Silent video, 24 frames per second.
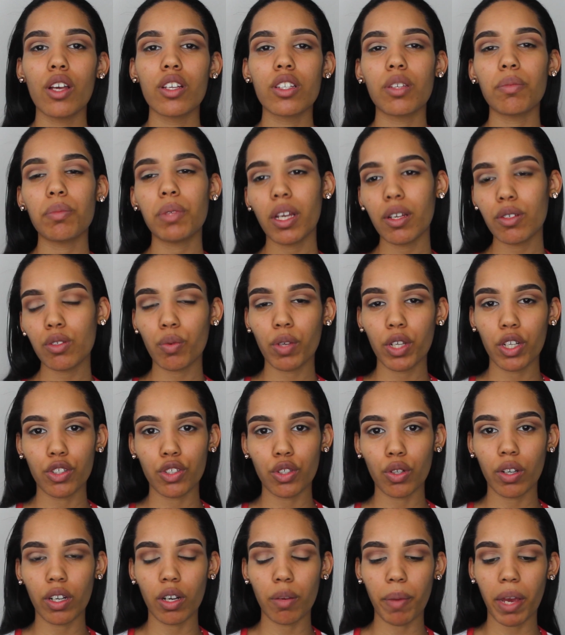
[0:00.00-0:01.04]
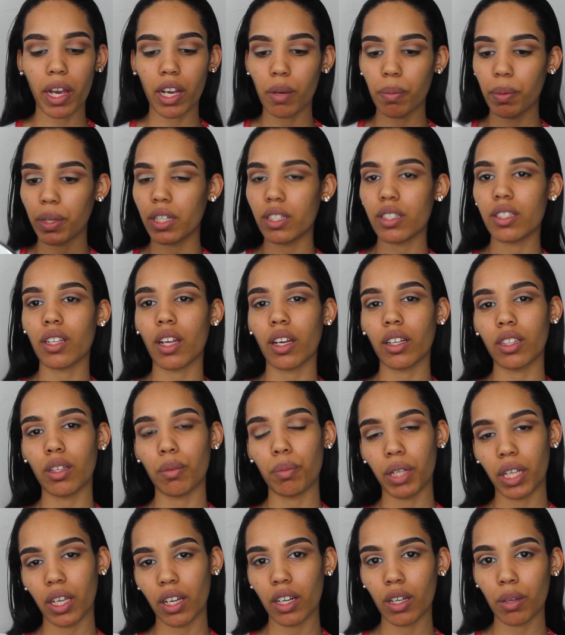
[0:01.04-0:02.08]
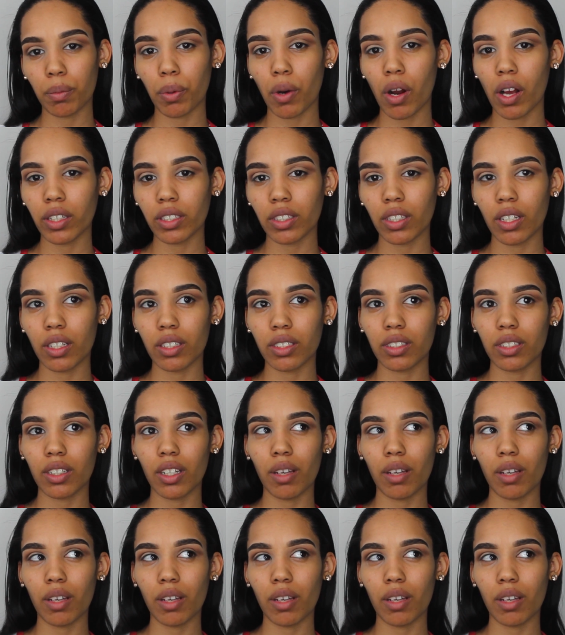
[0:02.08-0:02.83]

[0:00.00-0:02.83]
Sometimes when you're doing your makeup and it's like the beginning process,